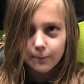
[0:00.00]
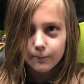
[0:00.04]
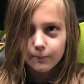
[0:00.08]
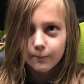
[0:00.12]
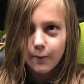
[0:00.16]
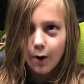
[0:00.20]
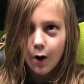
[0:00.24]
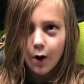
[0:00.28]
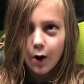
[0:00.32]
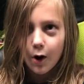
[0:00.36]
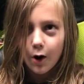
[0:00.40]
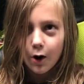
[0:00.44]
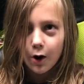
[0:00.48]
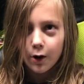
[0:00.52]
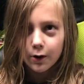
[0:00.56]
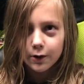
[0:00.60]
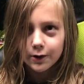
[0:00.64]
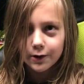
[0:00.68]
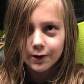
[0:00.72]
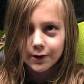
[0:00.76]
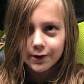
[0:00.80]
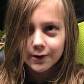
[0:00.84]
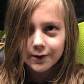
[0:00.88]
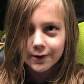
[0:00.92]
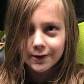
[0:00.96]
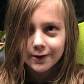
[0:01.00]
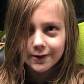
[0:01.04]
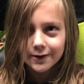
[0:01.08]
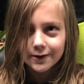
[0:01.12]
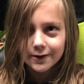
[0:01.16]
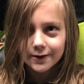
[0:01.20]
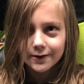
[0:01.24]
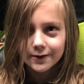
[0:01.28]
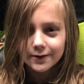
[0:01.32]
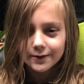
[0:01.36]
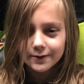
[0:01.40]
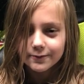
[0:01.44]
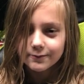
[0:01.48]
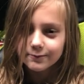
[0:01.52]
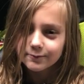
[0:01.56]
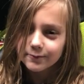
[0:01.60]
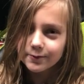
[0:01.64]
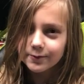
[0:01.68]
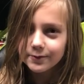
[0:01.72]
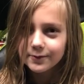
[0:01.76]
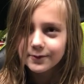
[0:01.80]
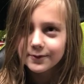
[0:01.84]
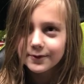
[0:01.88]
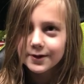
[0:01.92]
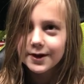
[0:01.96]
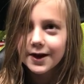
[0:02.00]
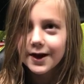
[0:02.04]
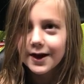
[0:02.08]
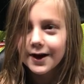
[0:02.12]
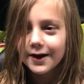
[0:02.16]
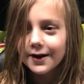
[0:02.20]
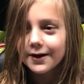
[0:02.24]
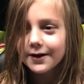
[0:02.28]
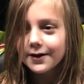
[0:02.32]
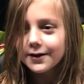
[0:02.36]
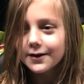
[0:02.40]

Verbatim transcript: mall. Yeah.